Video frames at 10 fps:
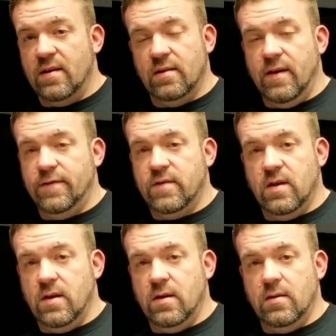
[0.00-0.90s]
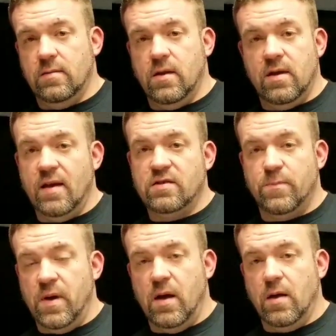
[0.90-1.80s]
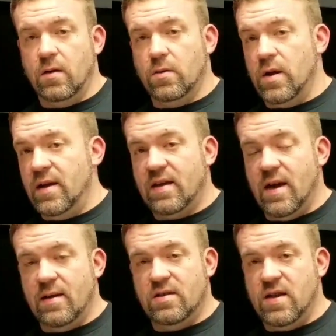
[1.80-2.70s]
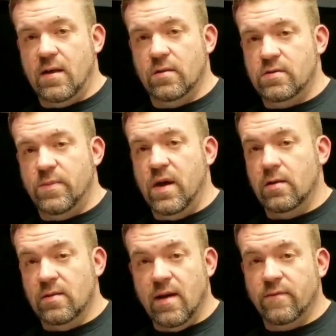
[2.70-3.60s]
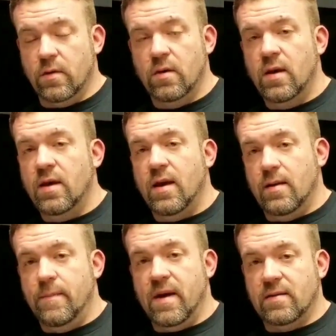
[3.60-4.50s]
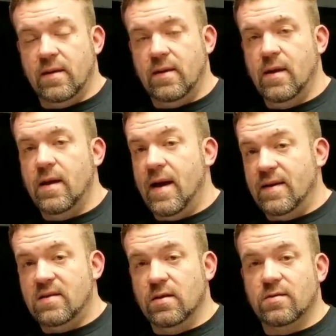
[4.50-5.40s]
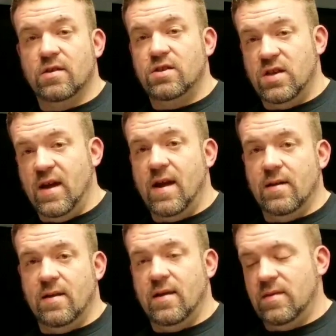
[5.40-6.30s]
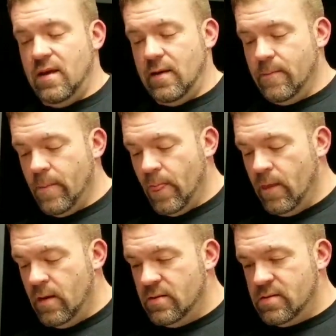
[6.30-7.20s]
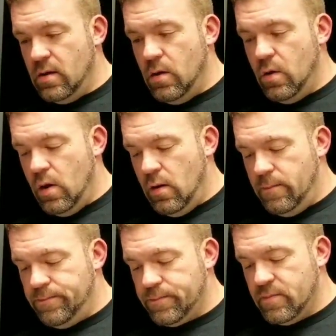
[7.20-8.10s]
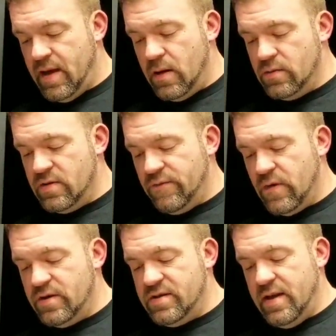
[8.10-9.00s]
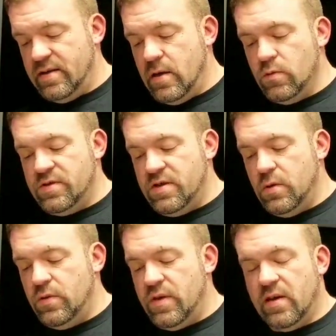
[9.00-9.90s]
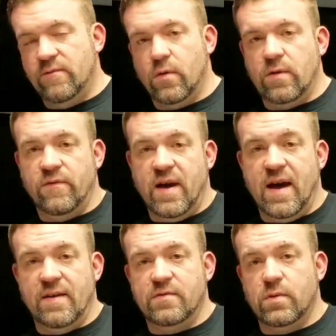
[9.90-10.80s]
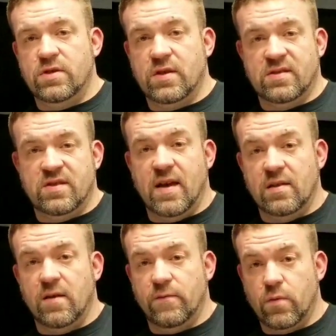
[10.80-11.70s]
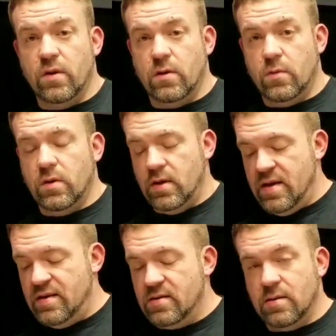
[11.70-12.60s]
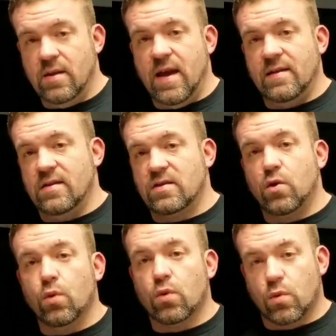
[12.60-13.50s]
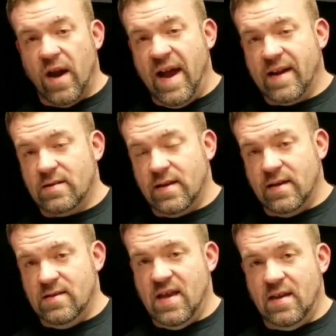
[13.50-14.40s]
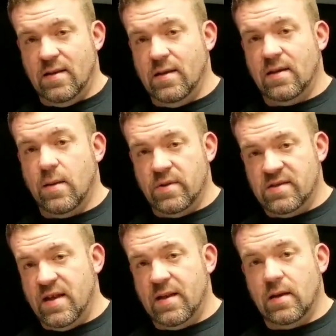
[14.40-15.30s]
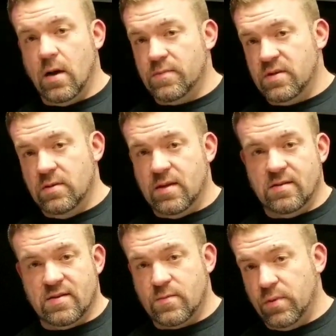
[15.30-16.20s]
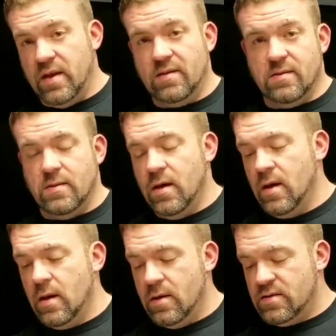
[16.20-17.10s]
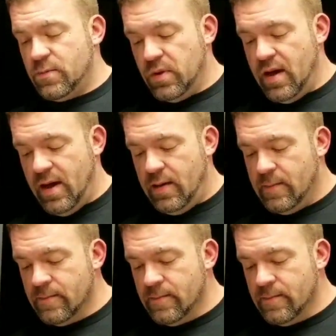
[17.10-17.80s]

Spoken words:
to lift an inch bell or any kind of challenge bell level in a medley. I tilt the shit out of that thing. So that was the first thing. Then it was two thick 45s, which you can see I lift really, really easily. They had this cool rack that contained it and kept it standing up so it didn't split and splay.